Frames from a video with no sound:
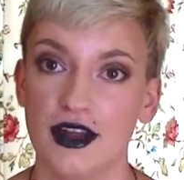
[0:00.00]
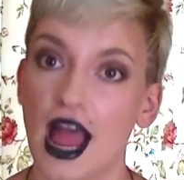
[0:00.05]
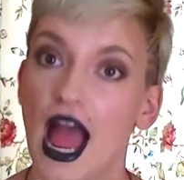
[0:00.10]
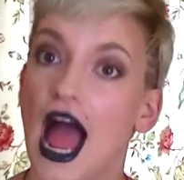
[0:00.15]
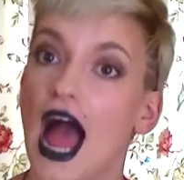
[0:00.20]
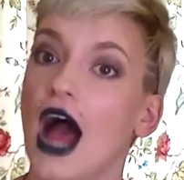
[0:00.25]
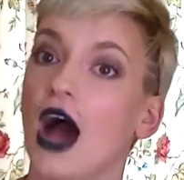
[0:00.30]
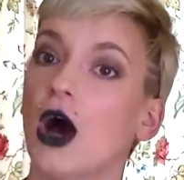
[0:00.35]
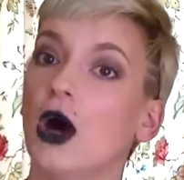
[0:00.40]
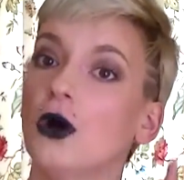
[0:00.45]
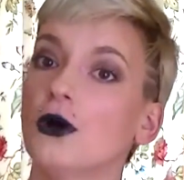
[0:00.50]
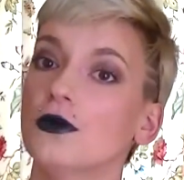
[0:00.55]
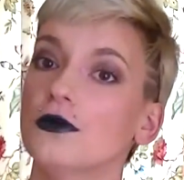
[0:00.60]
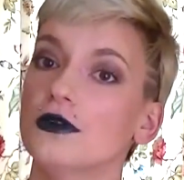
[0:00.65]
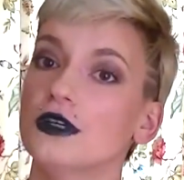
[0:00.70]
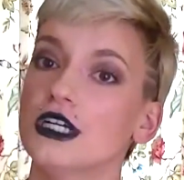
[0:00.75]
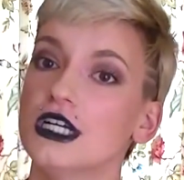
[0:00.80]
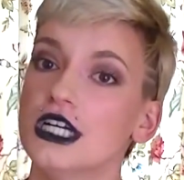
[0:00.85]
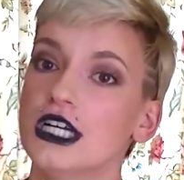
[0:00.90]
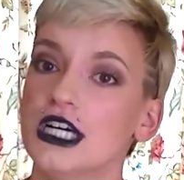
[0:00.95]
how
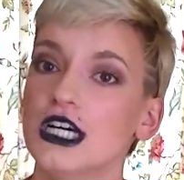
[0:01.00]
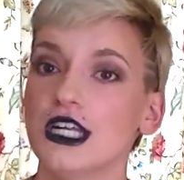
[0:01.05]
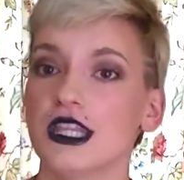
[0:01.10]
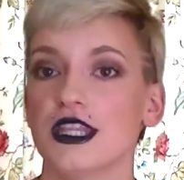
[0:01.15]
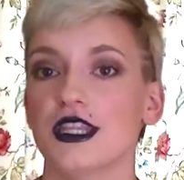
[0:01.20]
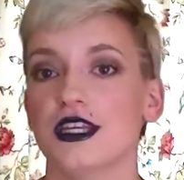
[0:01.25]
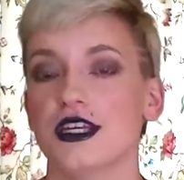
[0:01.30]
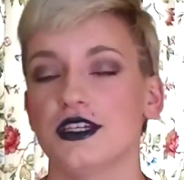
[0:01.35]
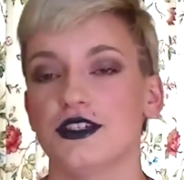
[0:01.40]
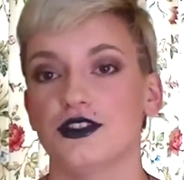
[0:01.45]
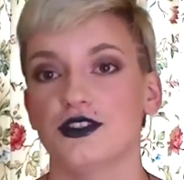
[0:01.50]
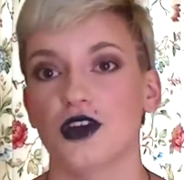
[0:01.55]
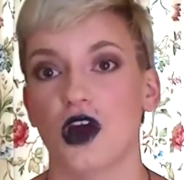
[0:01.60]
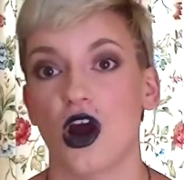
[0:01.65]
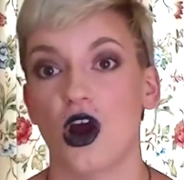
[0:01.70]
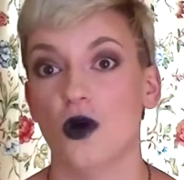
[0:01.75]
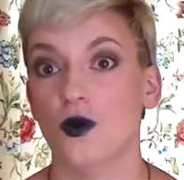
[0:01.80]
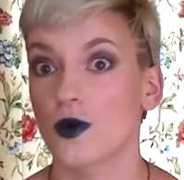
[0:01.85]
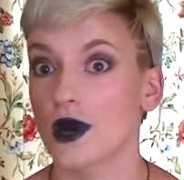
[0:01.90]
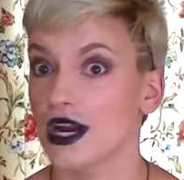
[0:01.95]
these
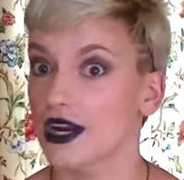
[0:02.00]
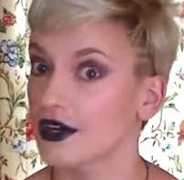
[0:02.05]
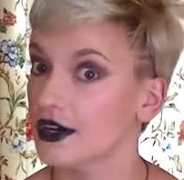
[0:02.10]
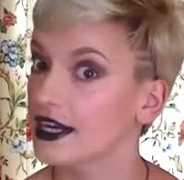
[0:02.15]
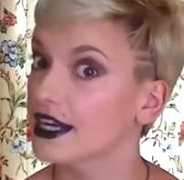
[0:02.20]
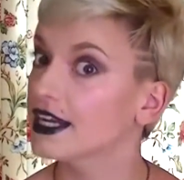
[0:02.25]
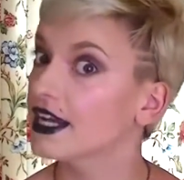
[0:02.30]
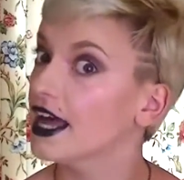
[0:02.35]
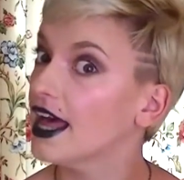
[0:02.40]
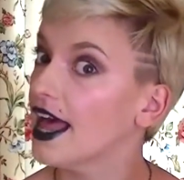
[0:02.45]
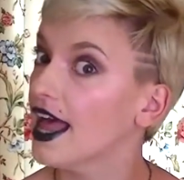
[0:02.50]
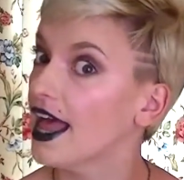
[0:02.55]
are wearing